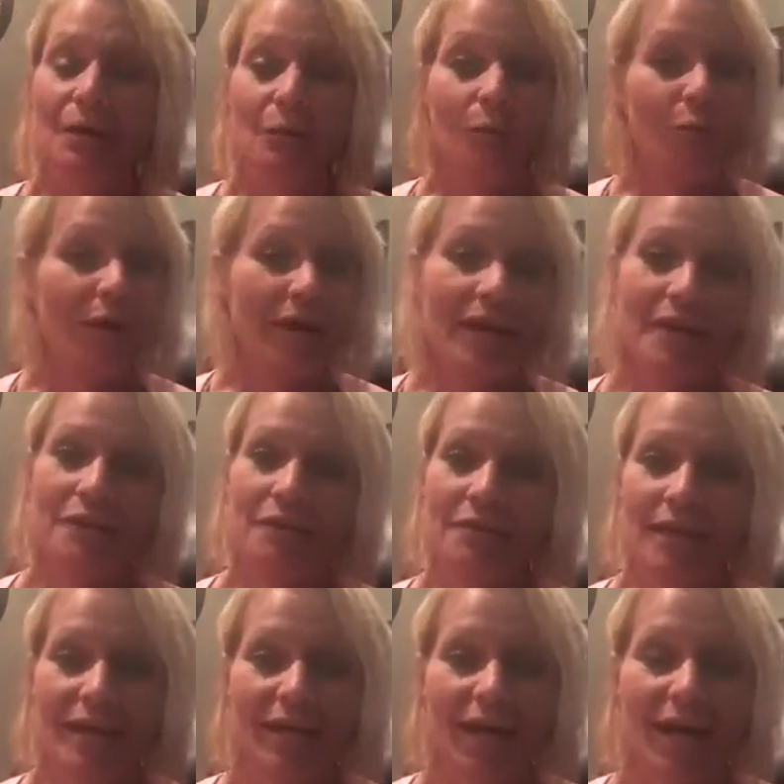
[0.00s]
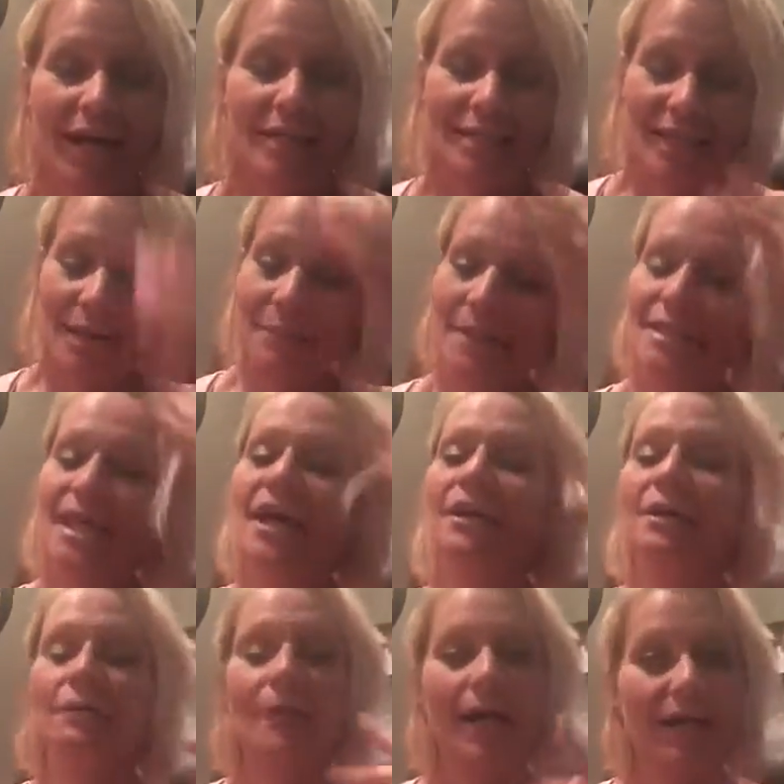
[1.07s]
One other thing, guys, and I'm going to tell
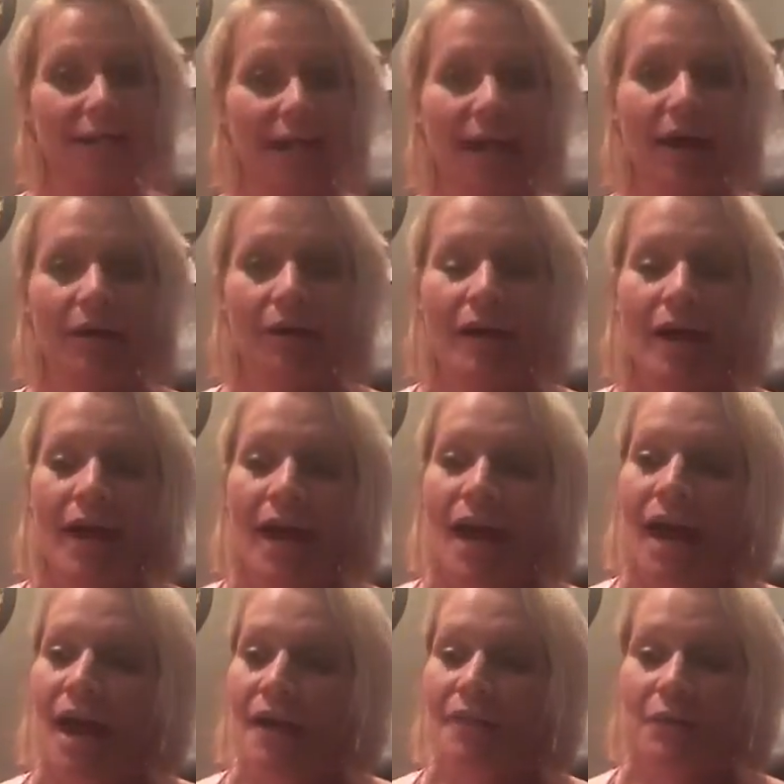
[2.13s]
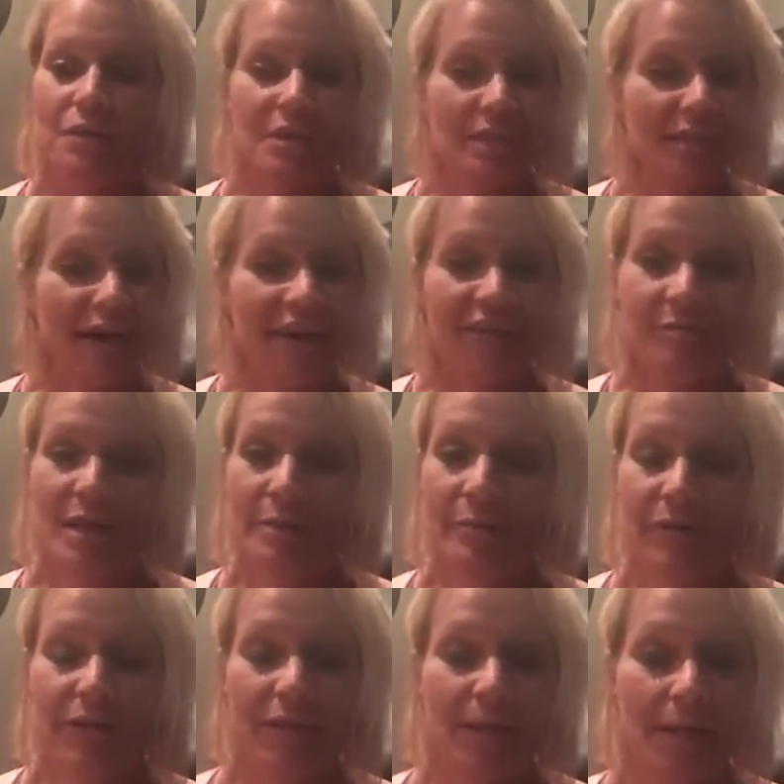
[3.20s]
you right now. There's a lot of
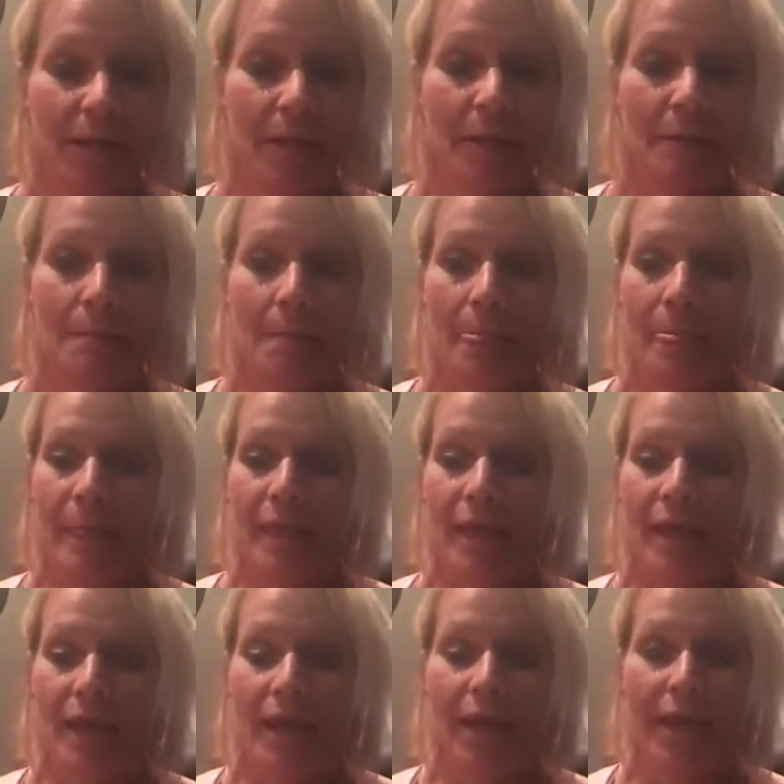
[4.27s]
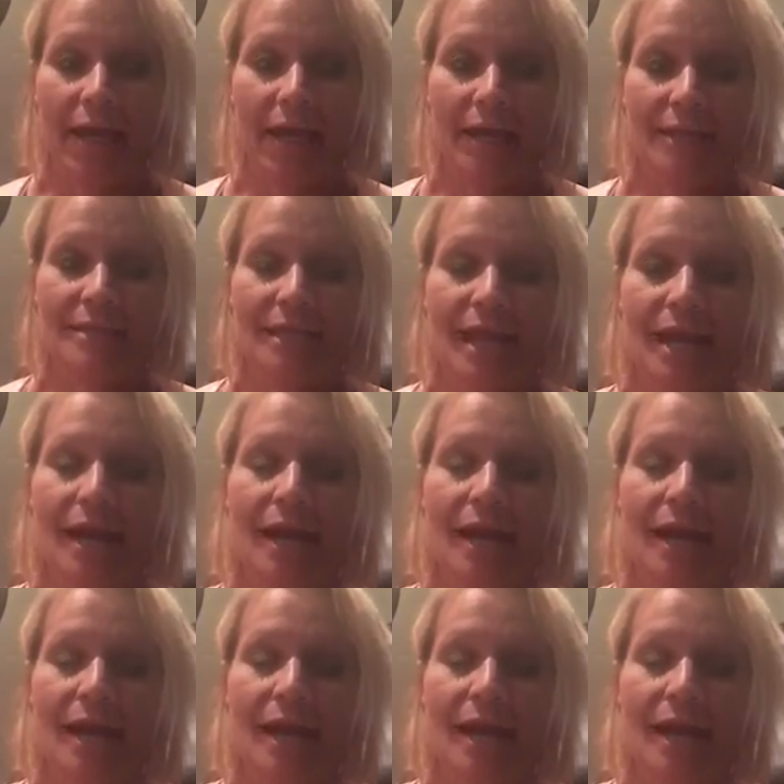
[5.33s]
people in here and